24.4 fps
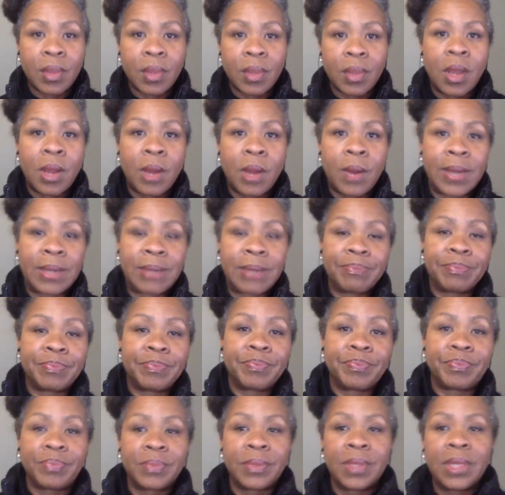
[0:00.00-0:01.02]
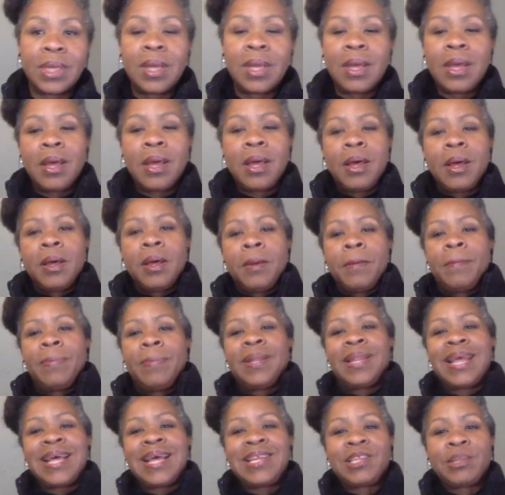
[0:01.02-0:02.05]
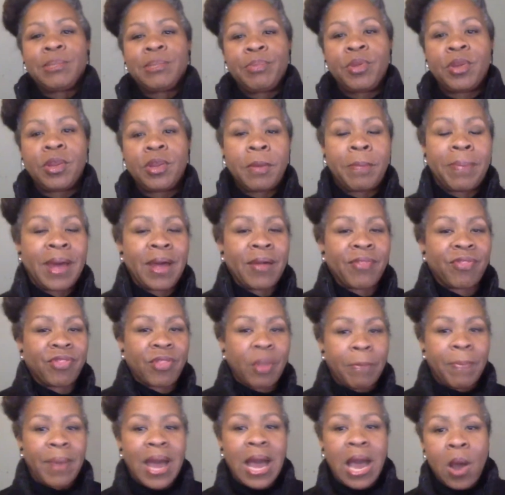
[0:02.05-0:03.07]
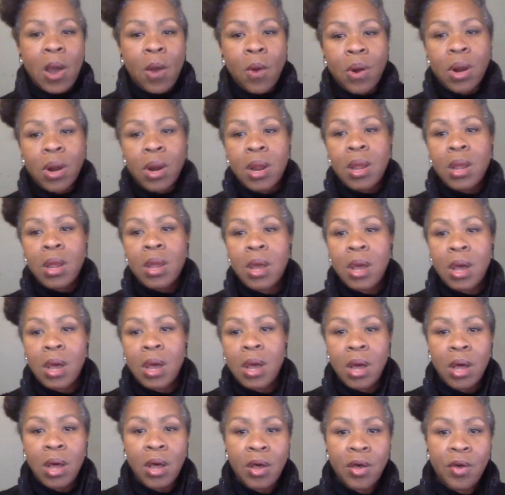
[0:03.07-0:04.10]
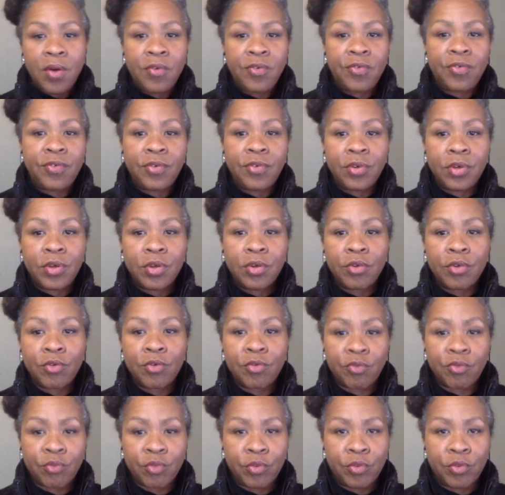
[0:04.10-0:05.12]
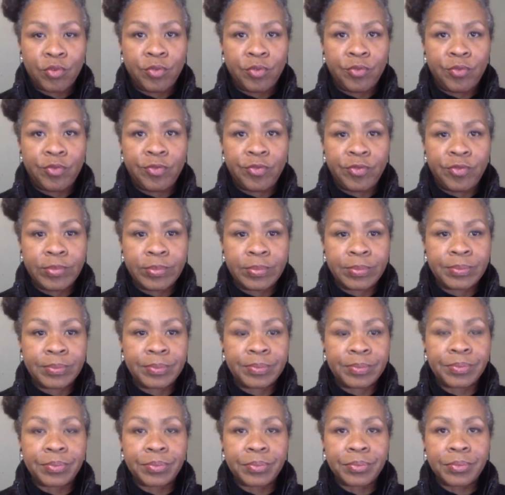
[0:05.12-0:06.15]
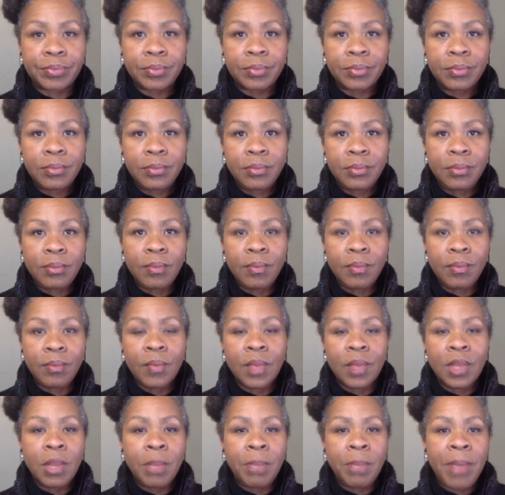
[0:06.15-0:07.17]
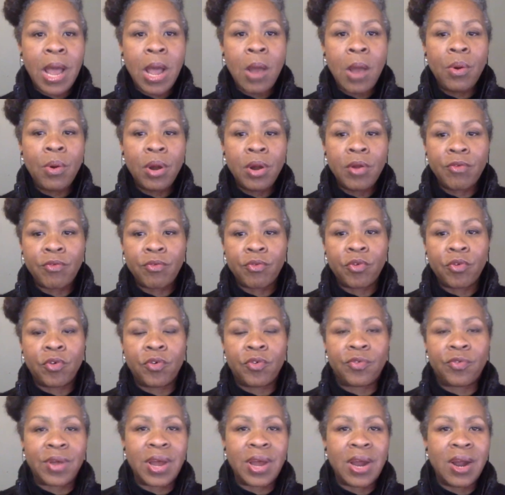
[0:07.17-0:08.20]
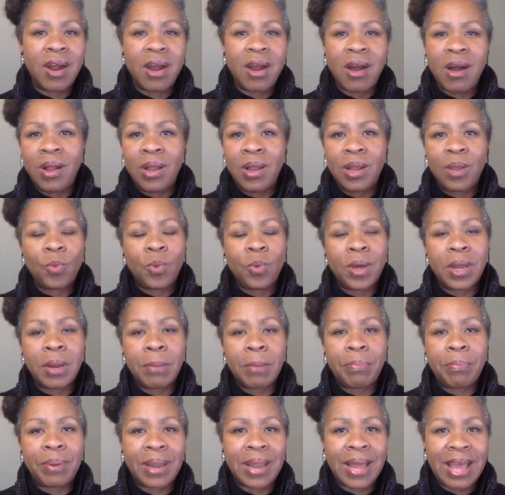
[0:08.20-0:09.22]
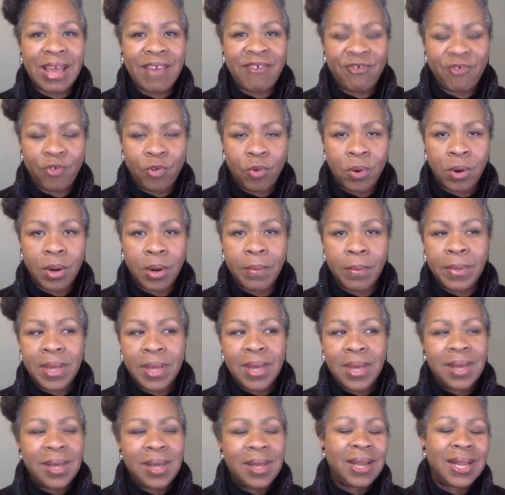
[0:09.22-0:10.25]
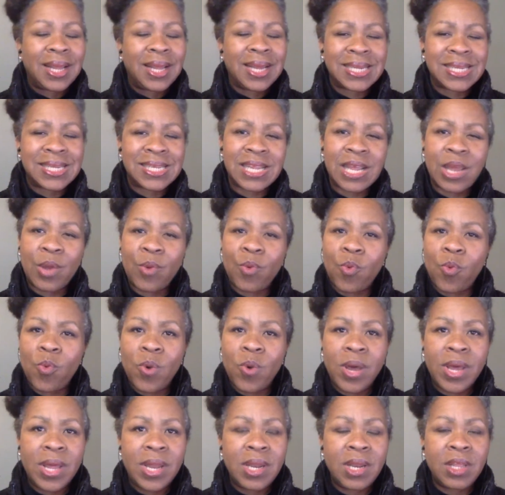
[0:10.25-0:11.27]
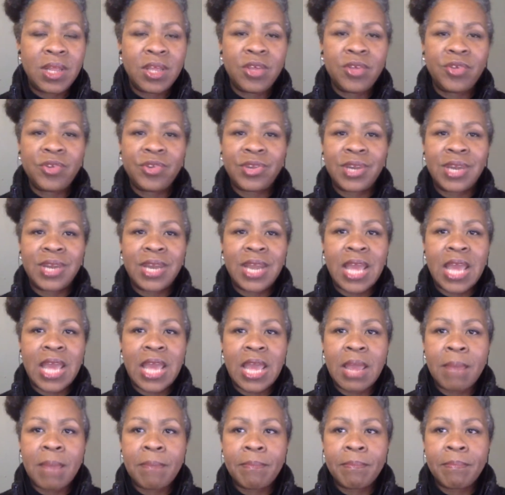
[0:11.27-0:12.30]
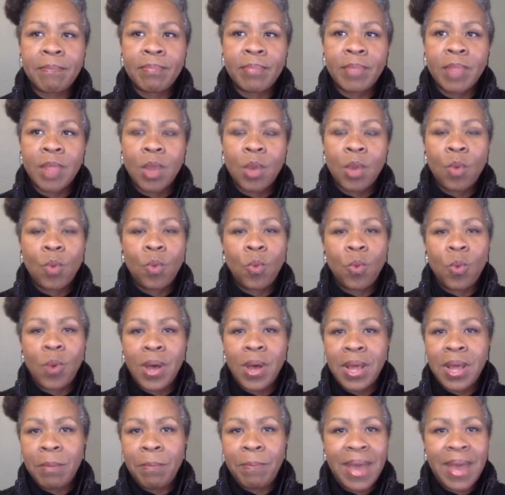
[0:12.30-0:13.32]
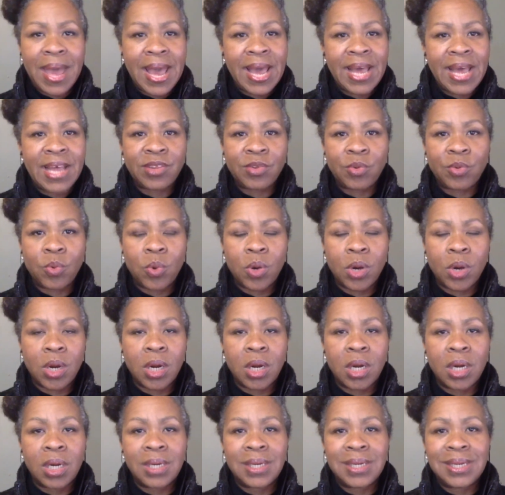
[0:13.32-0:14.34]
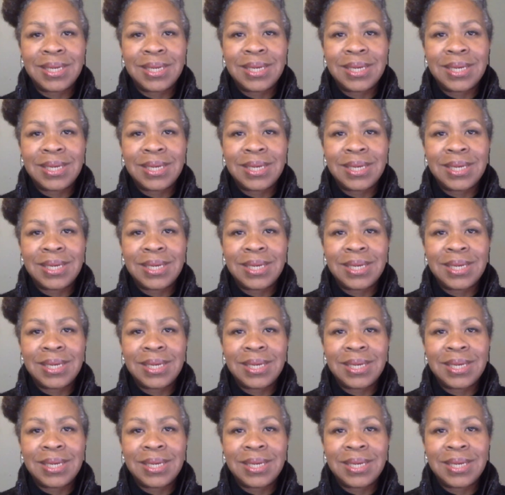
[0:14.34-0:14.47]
All right. But that's the beauty about the power of Groove. The power of Groove, our all-in-one platform. Like I say, one username, one password.